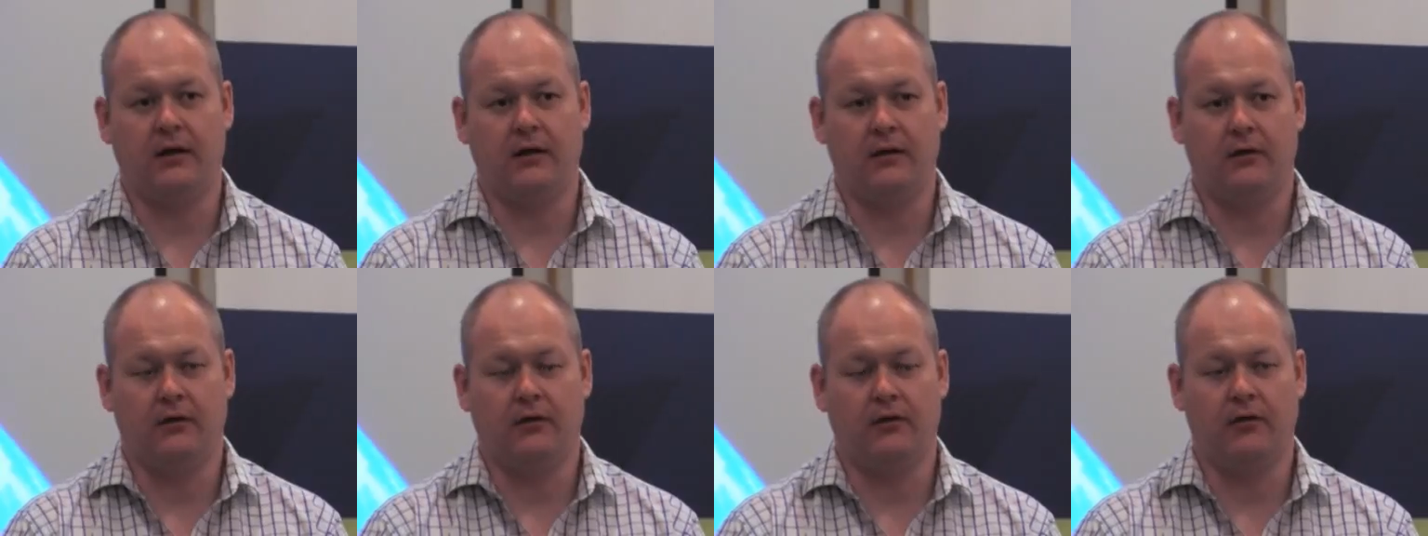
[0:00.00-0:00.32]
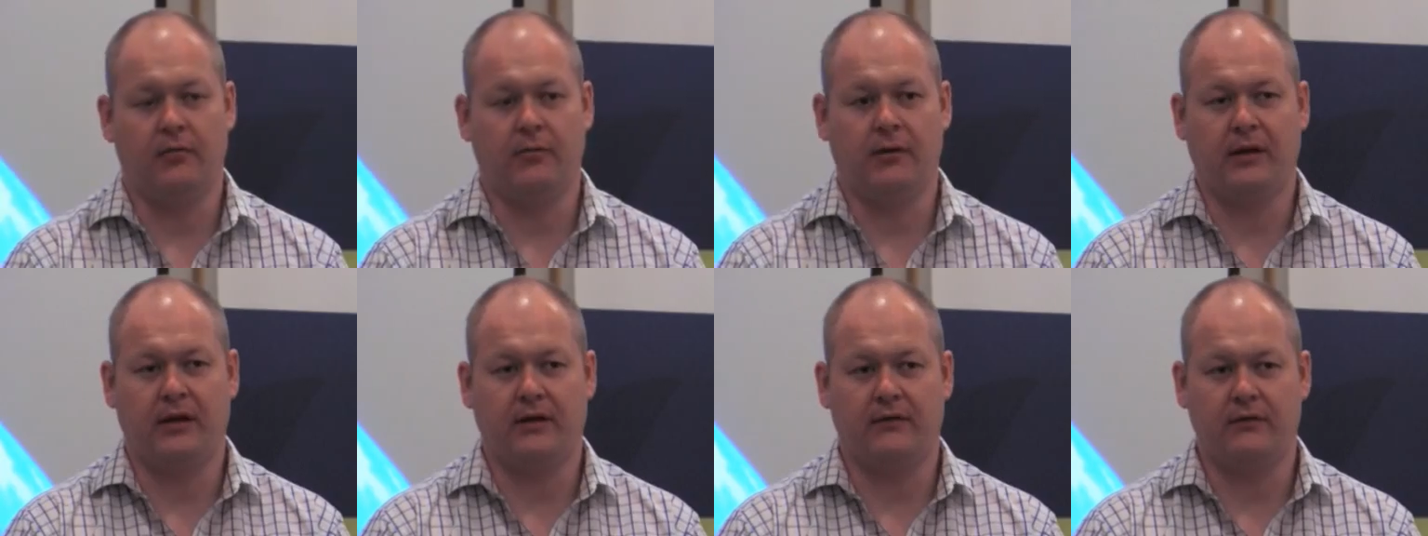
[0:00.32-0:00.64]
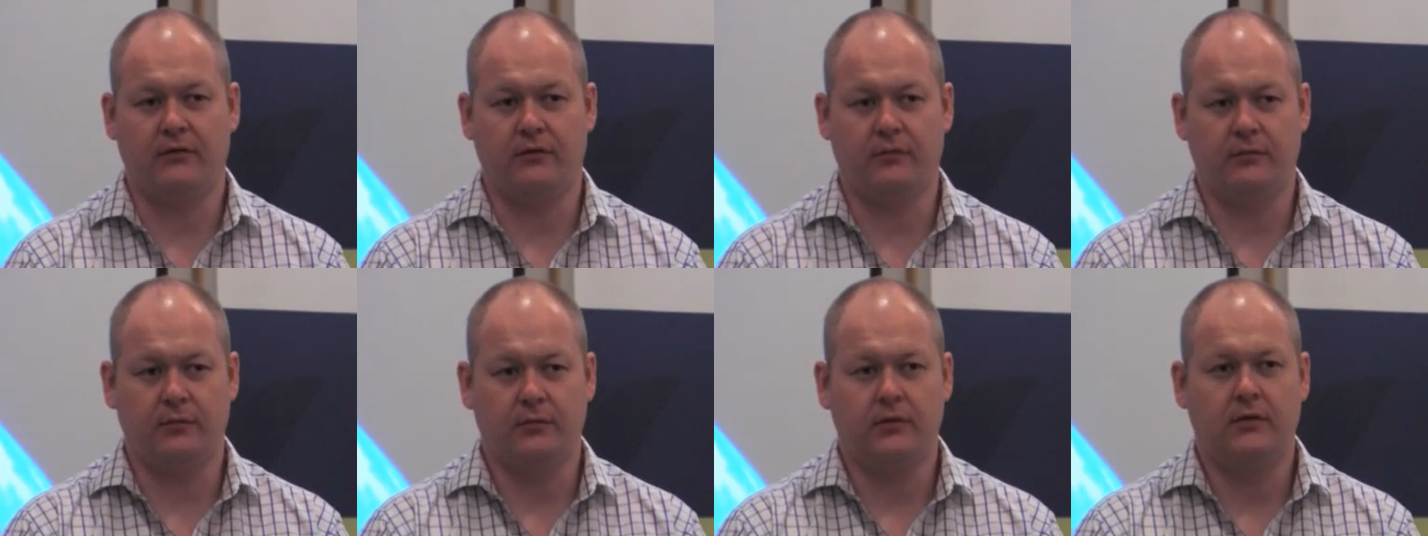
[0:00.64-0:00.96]
answers to the
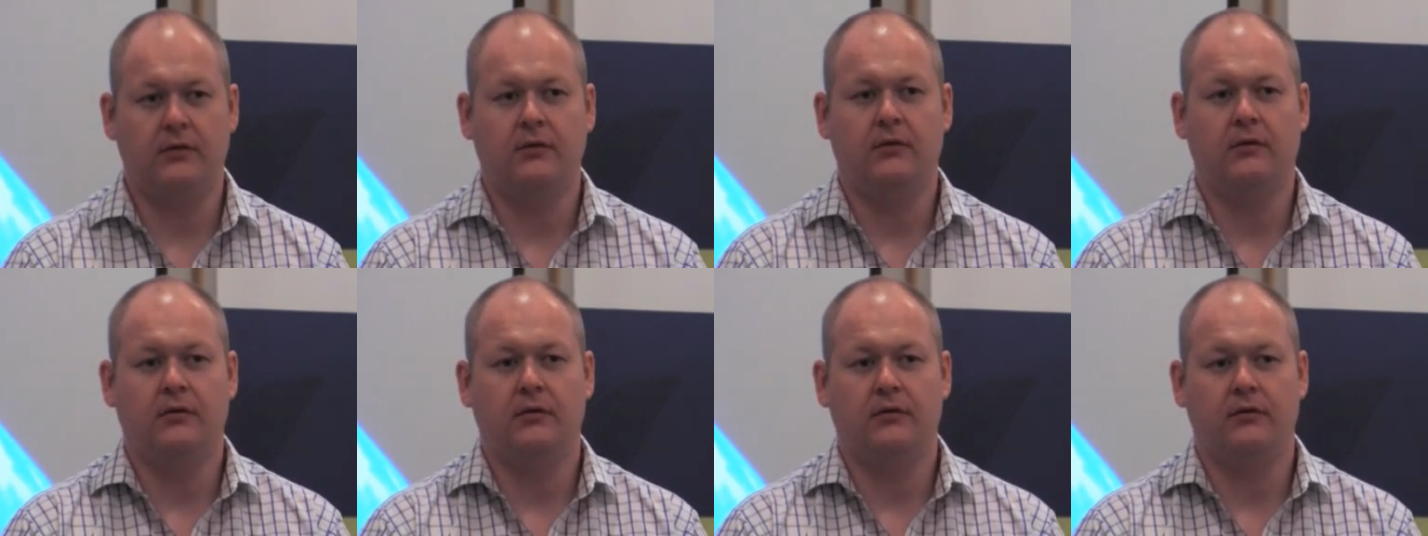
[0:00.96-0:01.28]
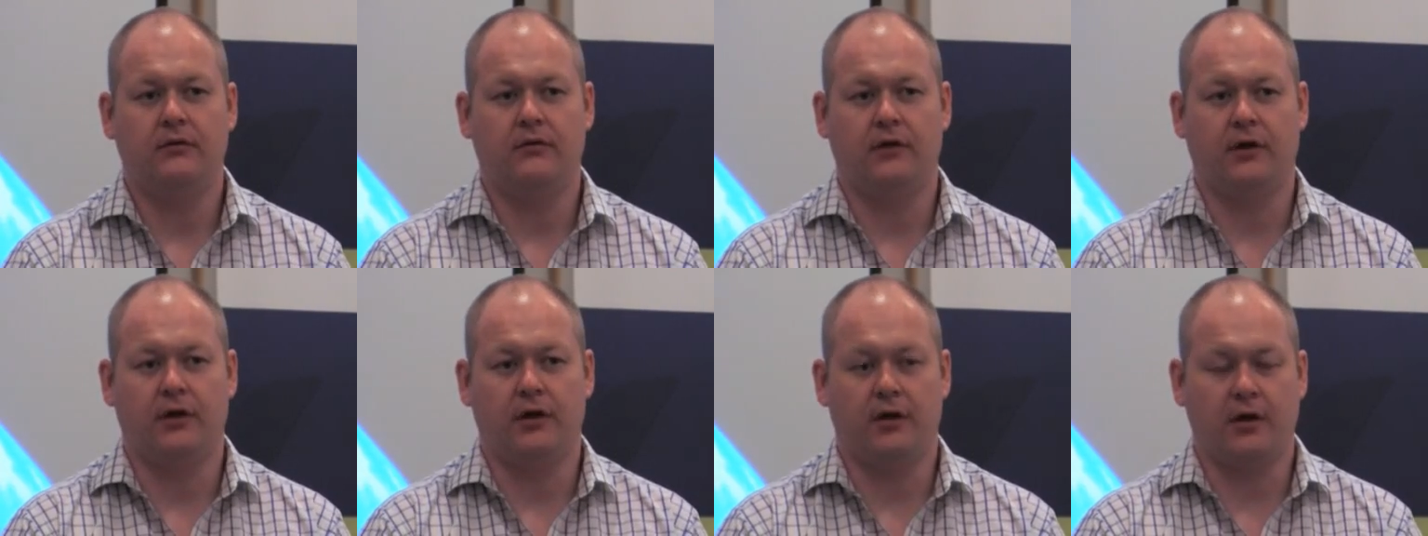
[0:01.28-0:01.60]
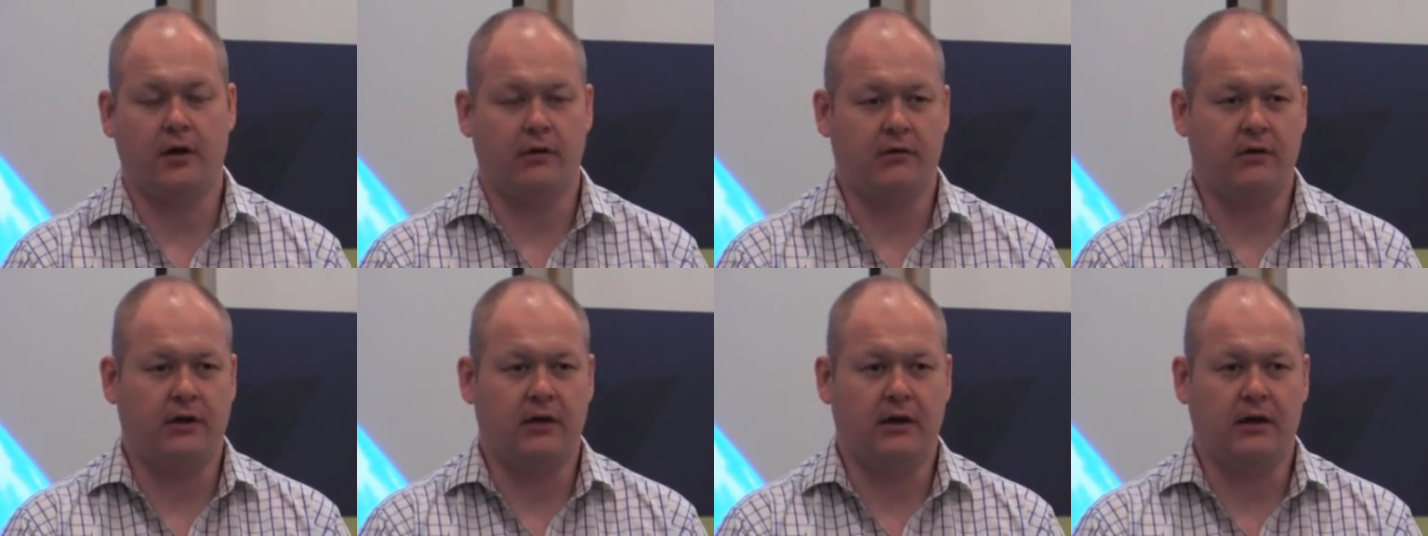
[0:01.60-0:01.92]
existing
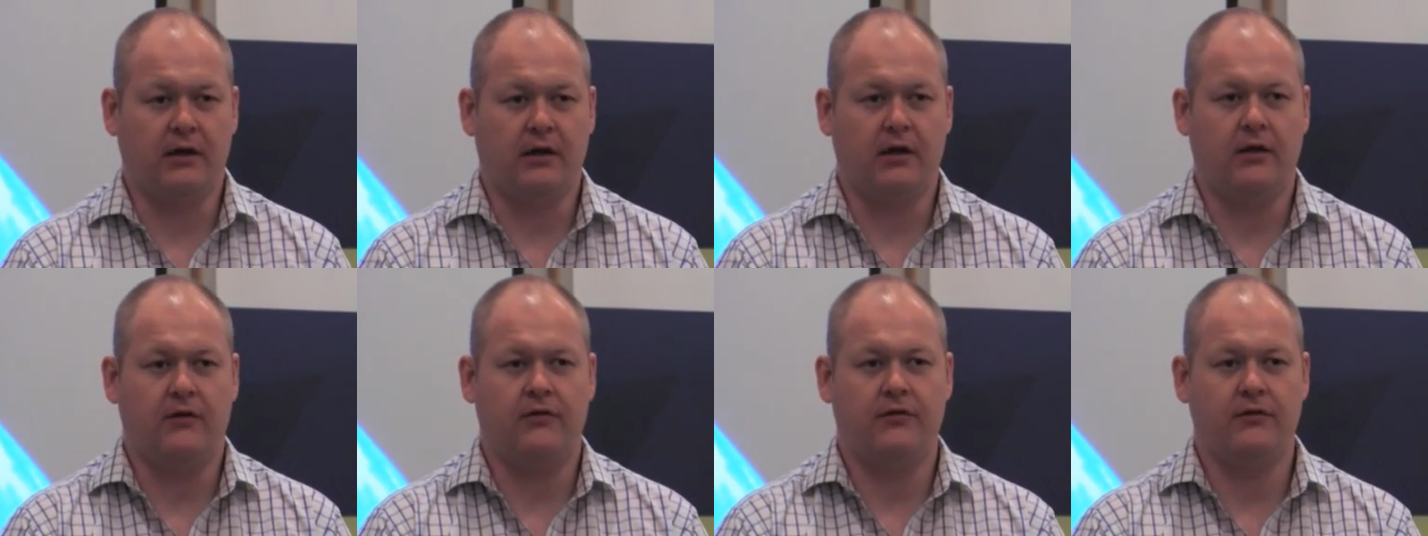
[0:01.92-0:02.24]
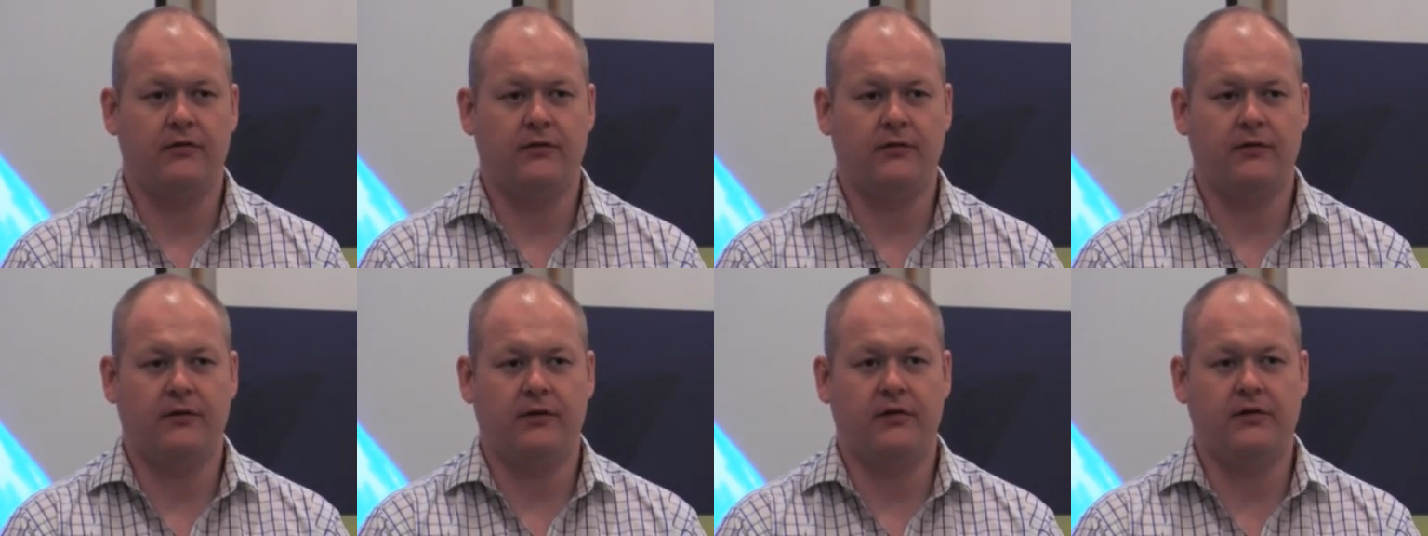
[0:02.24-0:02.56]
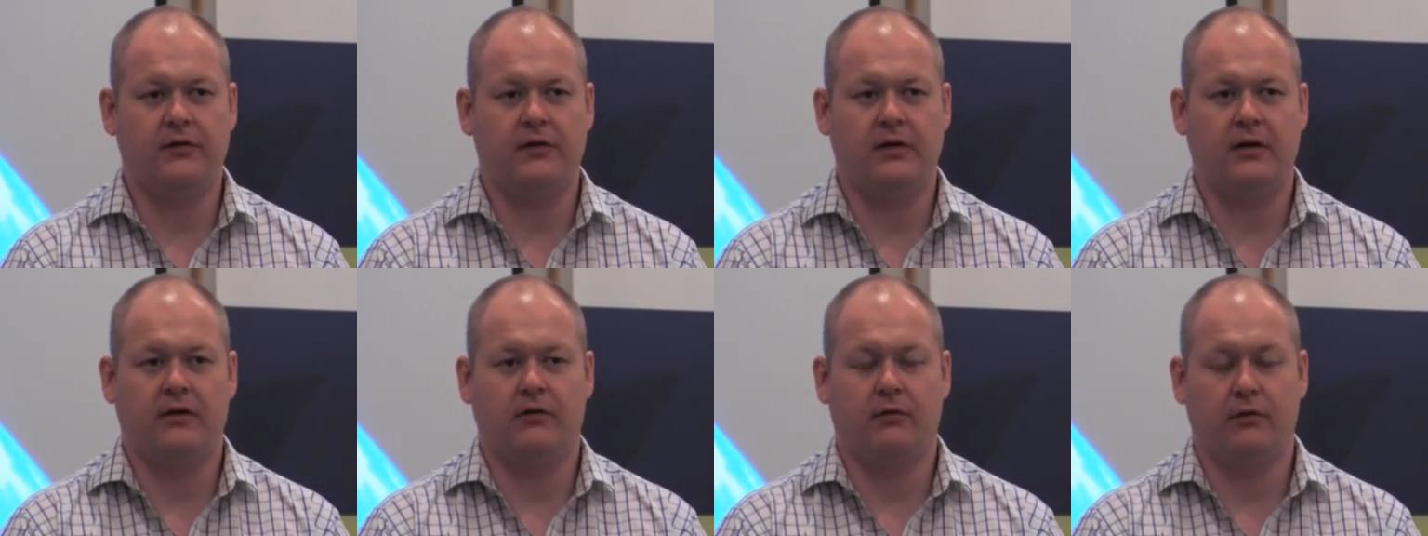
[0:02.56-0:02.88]
customer questions
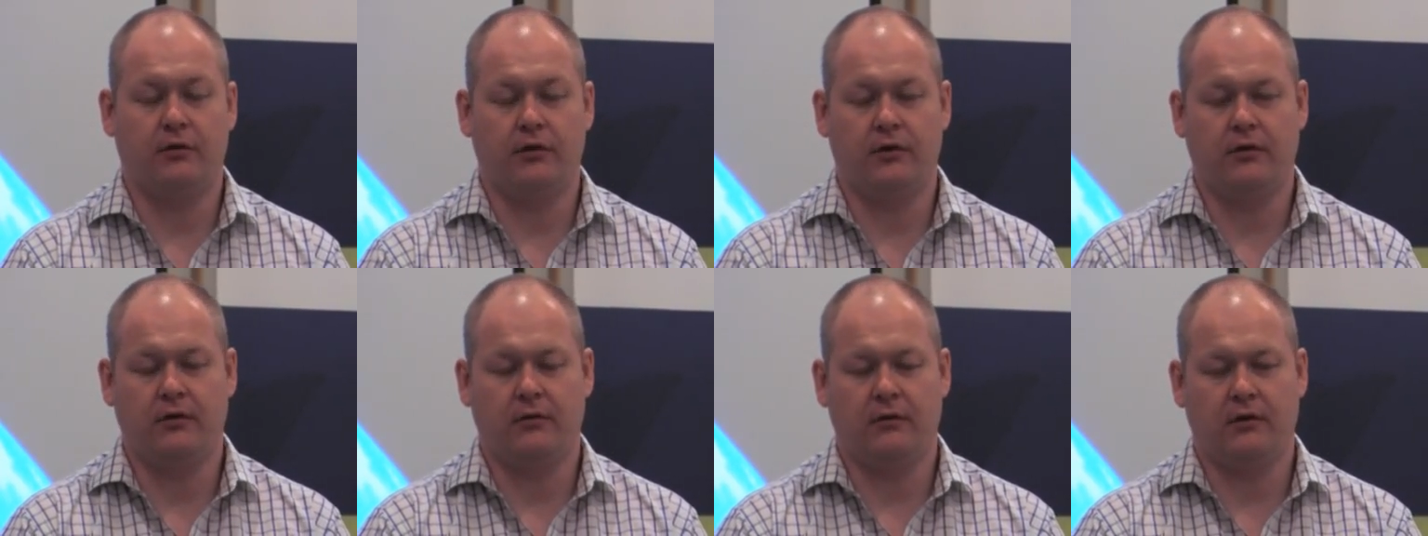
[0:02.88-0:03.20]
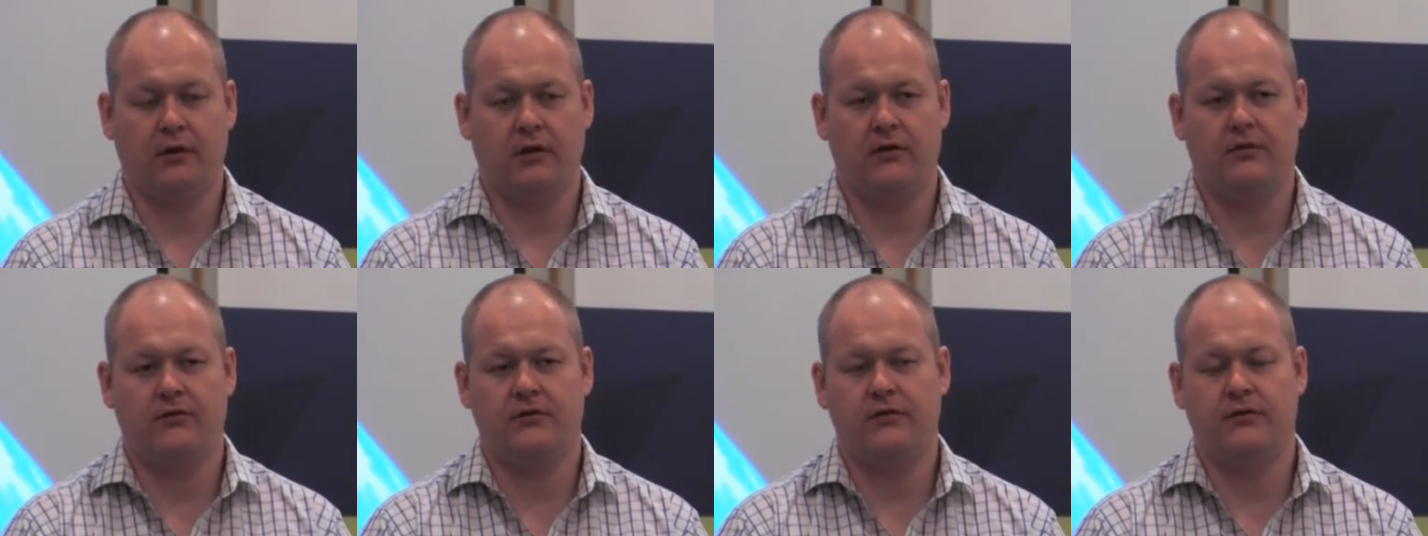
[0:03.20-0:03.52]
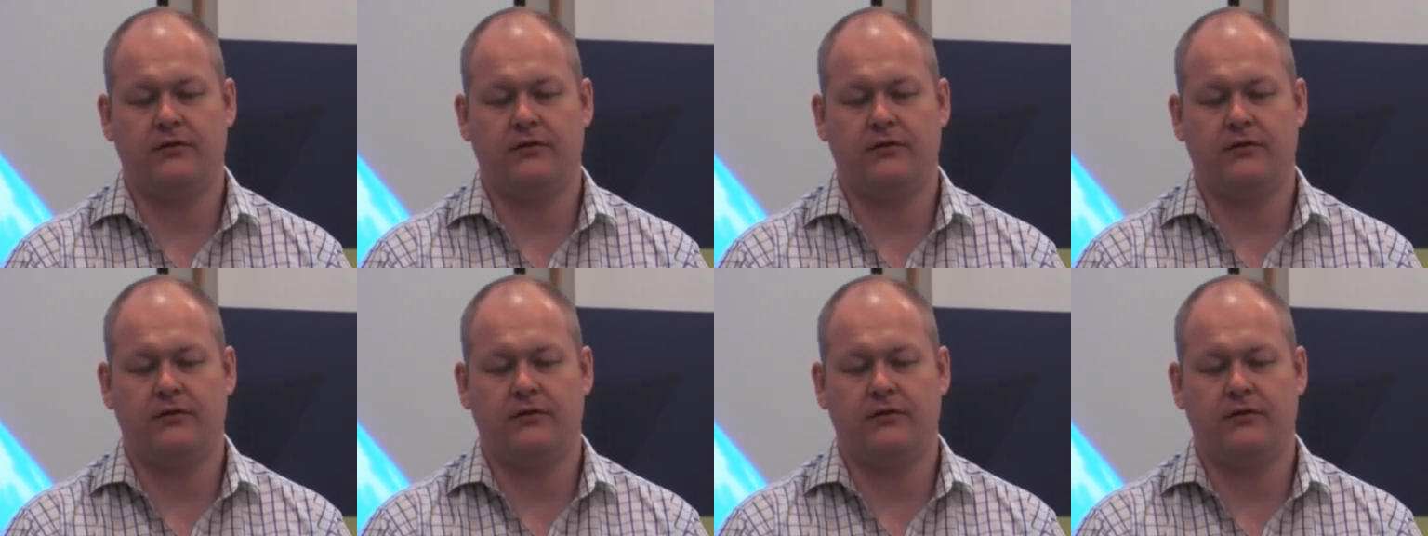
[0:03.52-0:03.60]
maybe came